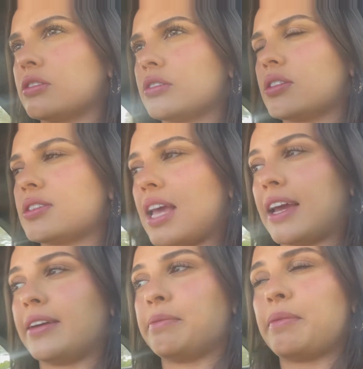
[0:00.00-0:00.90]

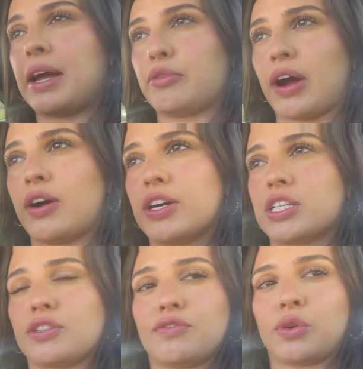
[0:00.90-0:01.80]
saying my route is
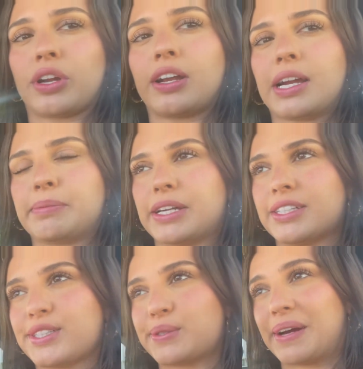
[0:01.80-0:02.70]
49
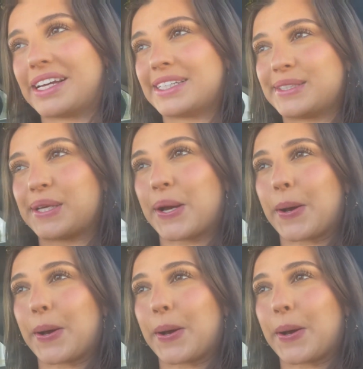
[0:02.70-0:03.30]
minutes away, so